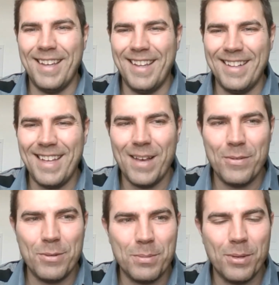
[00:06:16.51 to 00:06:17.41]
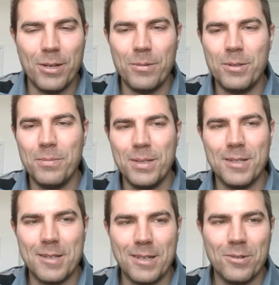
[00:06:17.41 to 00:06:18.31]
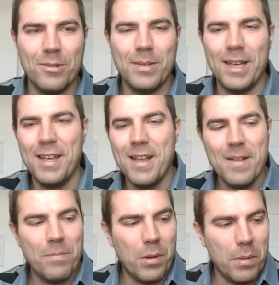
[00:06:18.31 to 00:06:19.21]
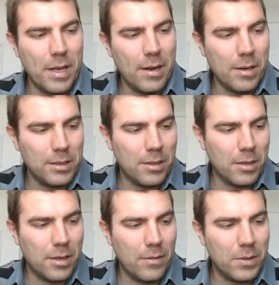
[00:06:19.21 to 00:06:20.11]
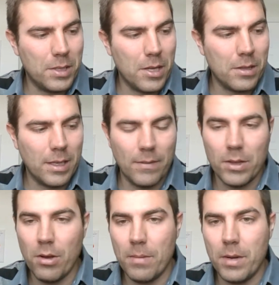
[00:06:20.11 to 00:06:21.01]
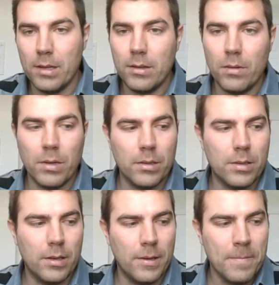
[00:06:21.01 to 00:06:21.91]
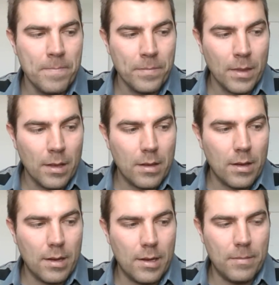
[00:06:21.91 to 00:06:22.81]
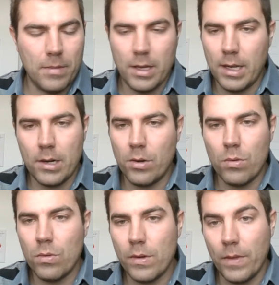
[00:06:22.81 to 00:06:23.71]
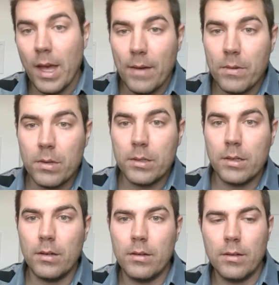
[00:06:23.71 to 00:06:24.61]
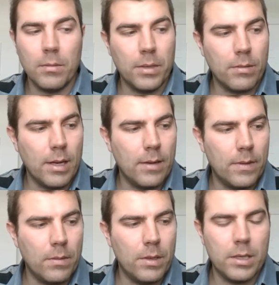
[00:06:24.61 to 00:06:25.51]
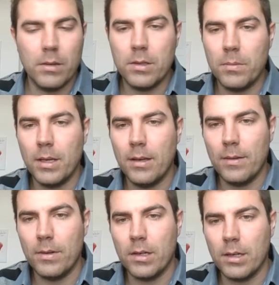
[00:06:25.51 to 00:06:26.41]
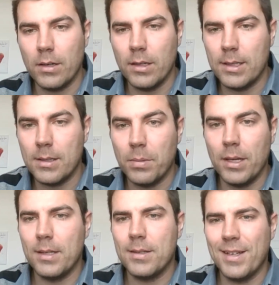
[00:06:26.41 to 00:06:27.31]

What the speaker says: They haven't responded to me since I told them that. But we had a heart-to-heart conversation, even though I'm not their realtor. And I don't know if they have a realtor. It'd be great if they reached out to me, if they're not going to lease the place.